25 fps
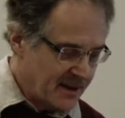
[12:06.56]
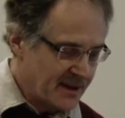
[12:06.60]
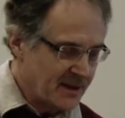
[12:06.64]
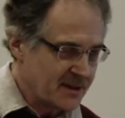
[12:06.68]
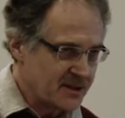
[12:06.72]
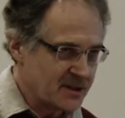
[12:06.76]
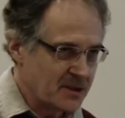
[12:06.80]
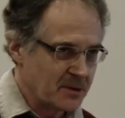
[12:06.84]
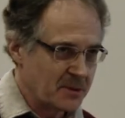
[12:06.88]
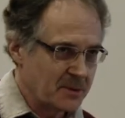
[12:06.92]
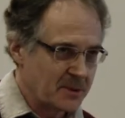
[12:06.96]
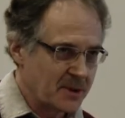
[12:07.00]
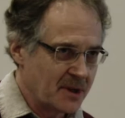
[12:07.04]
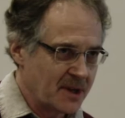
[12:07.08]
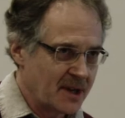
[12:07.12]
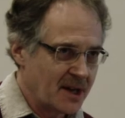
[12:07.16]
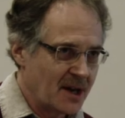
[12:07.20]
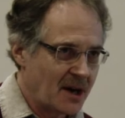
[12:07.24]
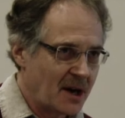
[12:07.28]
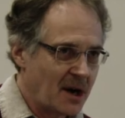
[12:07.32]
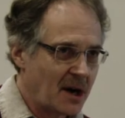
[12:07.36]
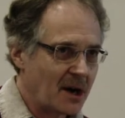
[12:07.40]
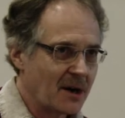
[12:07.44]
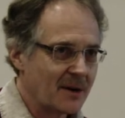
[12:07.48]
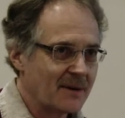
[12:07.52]
So
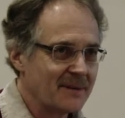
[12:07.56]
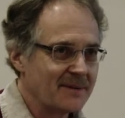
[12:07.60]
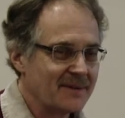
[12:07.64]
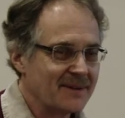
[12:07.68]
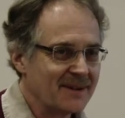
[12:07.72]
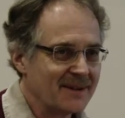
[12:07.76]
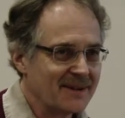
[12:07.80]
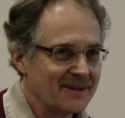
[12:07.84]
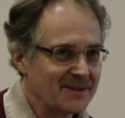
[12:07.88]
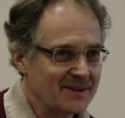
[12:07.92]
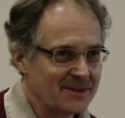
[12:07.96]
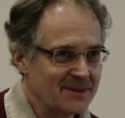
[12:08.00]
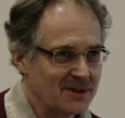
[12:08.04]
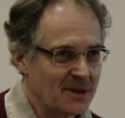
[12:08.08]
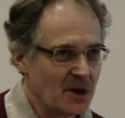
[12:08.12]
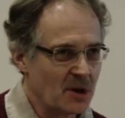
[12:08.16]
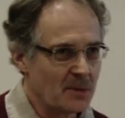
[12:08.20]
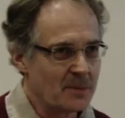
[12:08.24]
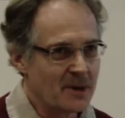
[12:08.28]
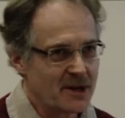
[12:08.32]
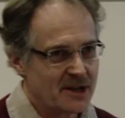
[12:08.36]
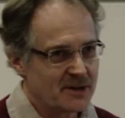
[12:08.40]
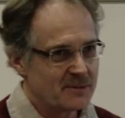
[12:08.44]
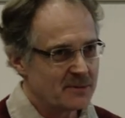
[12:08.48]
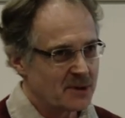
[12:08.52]

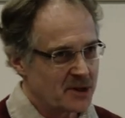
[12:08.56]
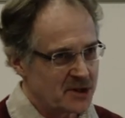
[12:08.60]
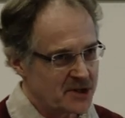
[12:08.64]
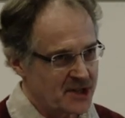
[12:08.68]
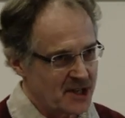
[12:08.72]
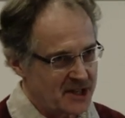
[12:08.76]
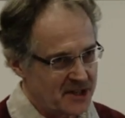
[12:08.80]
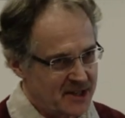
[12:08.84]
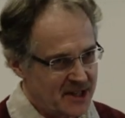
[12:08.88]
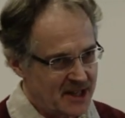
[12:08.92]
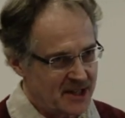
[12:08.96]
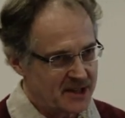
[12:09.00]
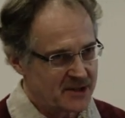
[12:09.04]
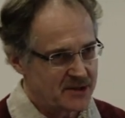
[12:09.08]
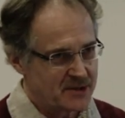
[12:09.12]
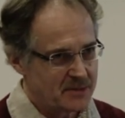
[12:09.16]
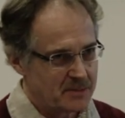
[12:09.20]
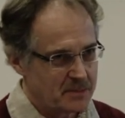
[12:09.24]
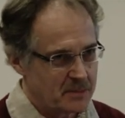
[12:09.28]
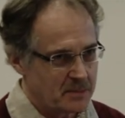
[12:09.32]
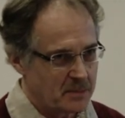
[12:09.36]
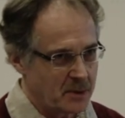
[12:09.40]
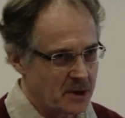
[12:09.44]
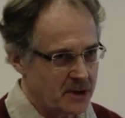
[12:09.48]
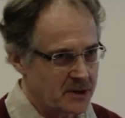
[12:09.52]
nobody was at that
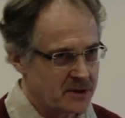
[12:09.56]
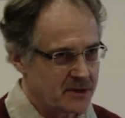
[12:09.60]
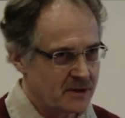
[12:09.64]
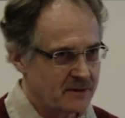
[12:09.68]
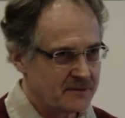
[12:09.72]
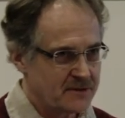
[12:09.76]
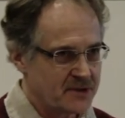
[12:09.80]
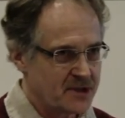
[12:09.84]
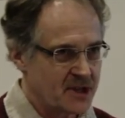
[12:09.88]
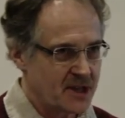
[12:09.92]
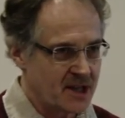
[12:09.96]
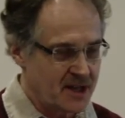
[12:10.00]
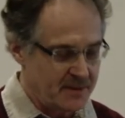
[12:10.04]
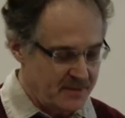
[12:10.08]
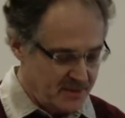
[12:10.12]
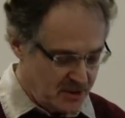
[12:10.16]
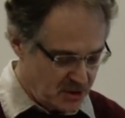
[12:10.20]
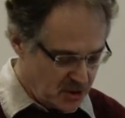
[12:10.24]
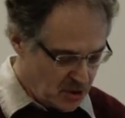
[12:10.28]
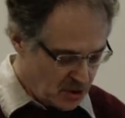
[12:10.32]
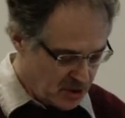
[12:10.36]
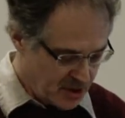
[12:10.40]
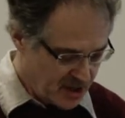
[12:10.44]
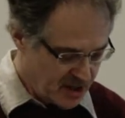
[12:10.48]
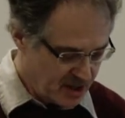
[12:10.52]
point of time
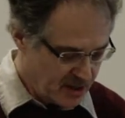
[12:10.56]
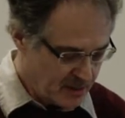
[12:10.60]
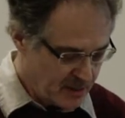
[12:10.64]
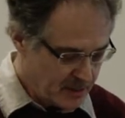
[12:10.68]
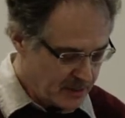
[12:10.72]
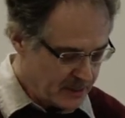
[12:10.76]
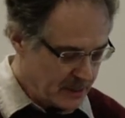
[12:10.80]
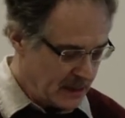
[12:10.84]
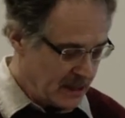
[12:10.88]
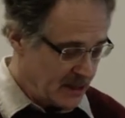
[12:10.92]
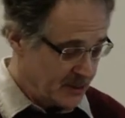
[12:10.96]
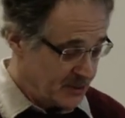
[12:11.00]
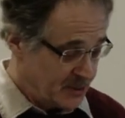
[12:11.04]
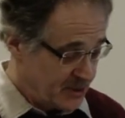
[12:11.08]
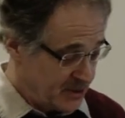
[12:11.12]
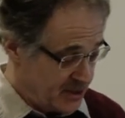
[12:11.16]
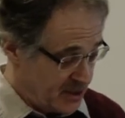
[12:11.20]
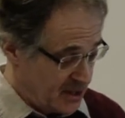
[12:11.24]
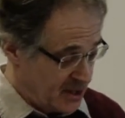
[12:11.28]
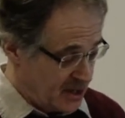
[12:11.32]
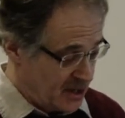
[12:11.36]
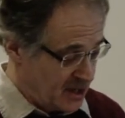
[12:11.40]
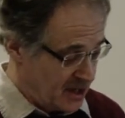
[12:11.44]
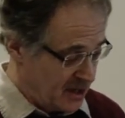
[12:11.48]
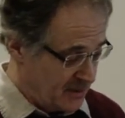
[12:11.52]
talking about
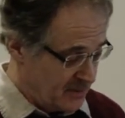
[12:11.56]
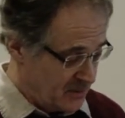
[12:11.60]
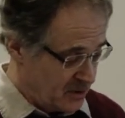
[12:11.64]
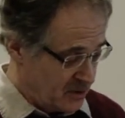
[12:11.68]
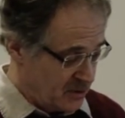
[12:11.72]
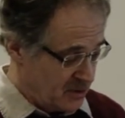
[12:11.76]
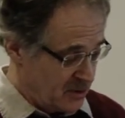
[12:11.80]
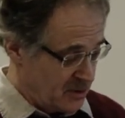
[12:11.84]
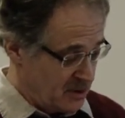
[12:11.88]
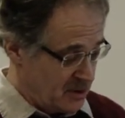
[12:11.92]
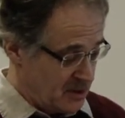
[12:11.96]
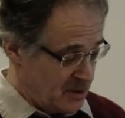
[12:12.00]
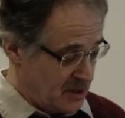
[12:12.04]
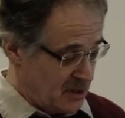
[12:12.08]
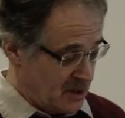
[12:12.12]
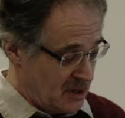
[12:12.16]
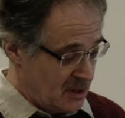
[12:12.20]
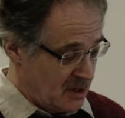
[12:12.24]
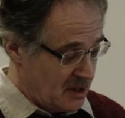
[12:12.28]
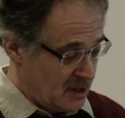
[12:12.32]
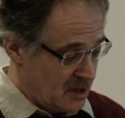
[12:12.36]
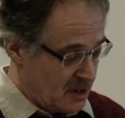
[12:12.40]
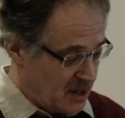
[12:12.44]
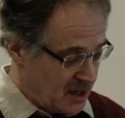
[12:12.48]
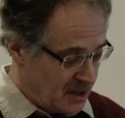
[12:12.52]
harm to
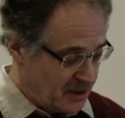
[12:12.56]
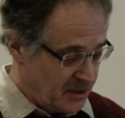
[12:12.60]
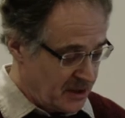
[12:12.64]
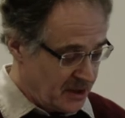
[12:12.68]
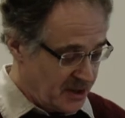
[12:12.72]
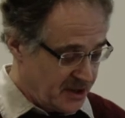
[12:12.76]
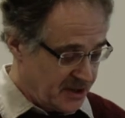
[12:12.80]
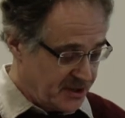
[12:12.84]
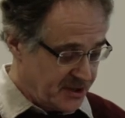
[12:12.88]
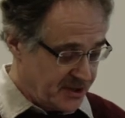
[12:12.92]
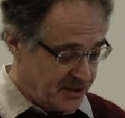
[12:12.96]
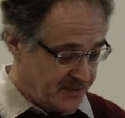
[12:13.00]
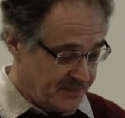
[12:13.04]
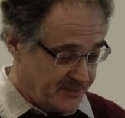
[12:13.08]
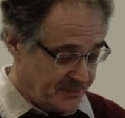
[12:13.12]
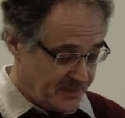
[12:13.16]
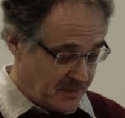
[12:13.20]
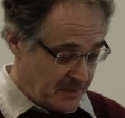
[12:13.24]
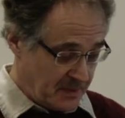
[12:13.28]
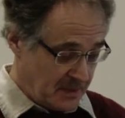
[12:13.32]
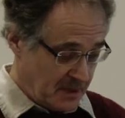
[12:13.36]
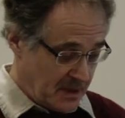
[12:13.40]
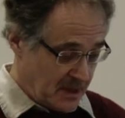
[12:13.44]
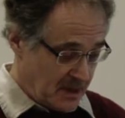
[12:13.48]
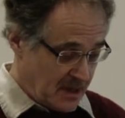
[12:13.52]
others.
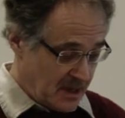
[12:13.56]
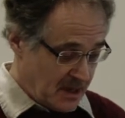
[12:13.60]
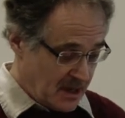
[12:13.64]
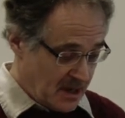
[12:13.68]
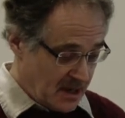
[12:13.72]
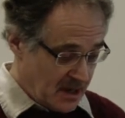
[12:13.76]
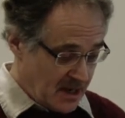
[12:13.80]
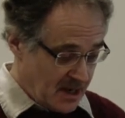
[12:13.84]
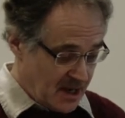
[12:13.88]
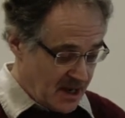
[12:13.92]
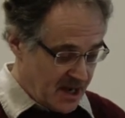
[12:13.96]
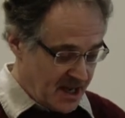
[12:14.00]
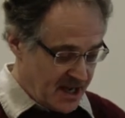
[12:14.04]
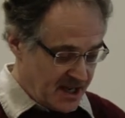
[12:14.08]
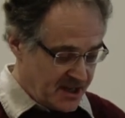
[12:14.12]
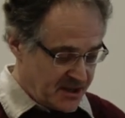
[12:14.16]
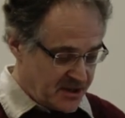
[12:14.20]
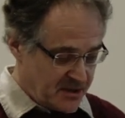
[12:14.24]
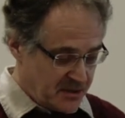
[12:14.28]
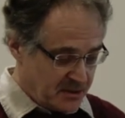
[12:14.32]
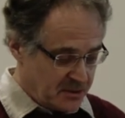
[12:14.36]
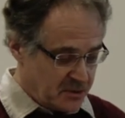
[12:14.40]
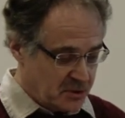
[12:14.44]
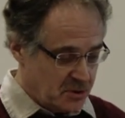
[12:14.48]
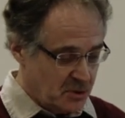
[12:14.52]

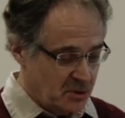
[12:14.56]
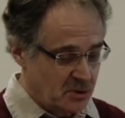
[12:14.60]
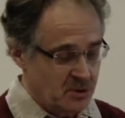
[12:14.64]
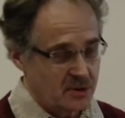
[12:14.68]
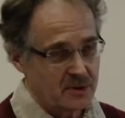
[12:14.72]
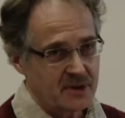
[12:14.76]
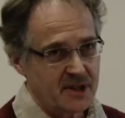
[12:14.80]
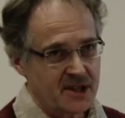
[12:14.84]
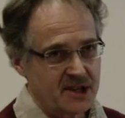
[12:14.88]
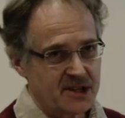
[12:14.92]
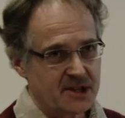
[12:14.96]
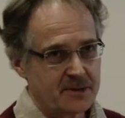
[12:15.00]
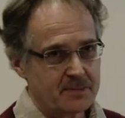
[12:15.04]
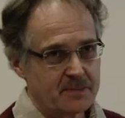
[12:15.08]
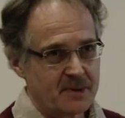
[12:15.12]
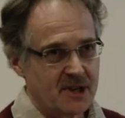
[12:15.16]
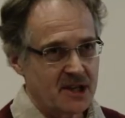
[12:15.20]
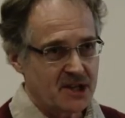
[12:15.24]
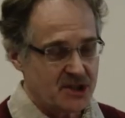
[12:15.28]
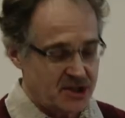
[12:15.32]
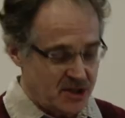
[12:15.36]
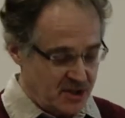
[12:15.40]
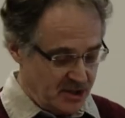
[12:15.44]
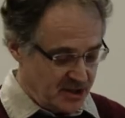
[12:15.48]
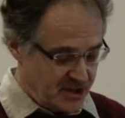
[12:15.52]
And two
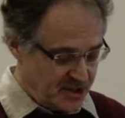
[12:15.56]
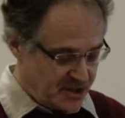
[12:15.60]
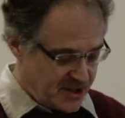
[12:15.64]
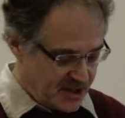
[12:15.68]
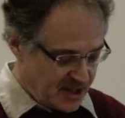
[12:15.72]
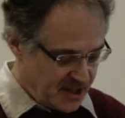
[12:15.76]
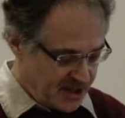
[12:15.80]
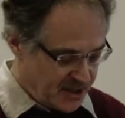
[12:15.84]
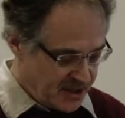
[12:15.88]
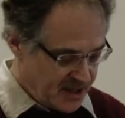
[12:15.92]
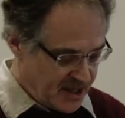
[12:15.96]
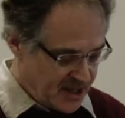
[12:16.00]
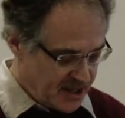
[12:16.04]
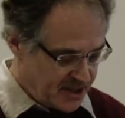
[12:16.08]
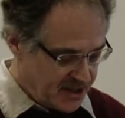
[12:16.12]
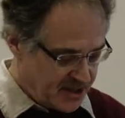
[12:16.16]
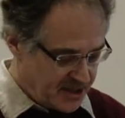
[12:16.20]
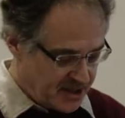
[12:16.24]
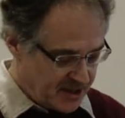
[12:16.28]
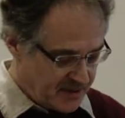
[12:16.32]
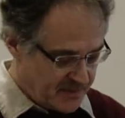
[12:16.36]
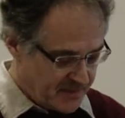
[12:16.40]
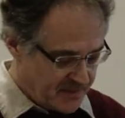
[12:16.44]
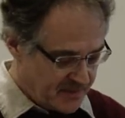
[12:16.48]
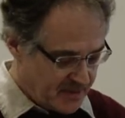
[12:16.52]
expressions in
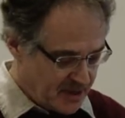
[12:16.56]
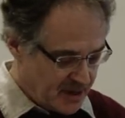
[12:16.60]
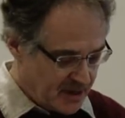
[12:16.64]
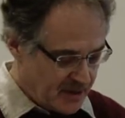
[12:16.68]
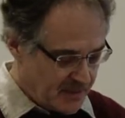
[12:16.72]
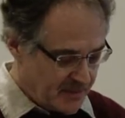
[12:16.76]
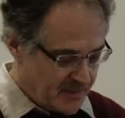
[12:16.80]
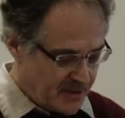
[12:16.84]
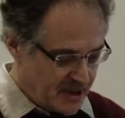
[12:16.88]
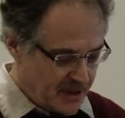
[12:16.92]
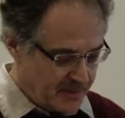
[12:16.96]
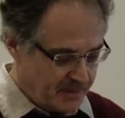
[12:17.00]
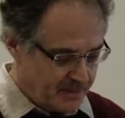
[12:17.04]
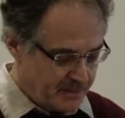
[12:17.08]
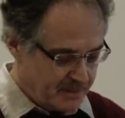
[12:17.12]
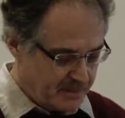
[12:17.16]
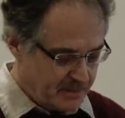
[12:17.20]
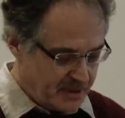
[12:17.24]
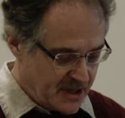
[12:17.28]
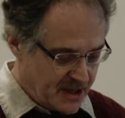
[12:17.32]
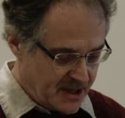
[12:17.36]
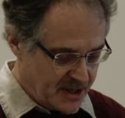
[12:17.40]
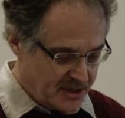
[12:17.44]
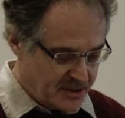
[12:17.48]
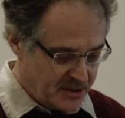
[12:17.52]
that
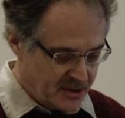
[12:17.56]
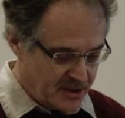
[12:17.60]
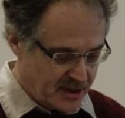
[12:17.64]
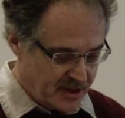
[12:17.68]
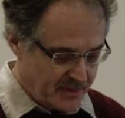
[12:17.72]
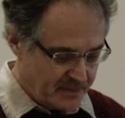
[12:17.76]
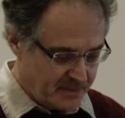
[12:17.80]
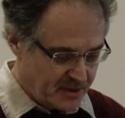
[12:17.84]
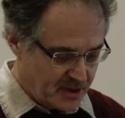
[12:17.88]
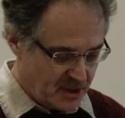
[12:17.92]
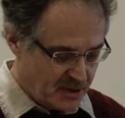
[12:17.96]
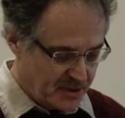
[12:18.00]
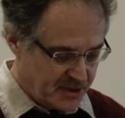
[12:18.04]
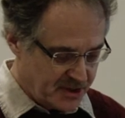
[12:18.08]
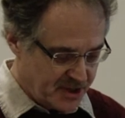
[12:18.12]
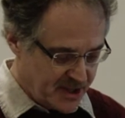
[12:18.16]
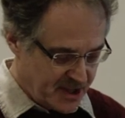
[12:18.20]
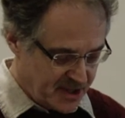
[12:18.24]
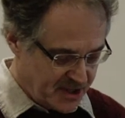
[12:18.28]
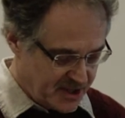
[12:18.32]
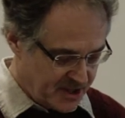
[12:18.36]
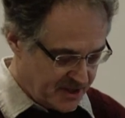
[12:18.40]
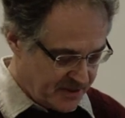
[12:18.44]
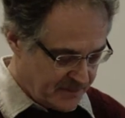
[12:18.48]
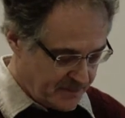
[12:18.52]
preparatory
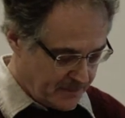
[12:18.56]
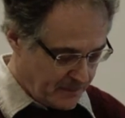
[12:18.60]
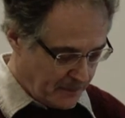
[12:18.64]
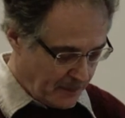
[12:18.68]
process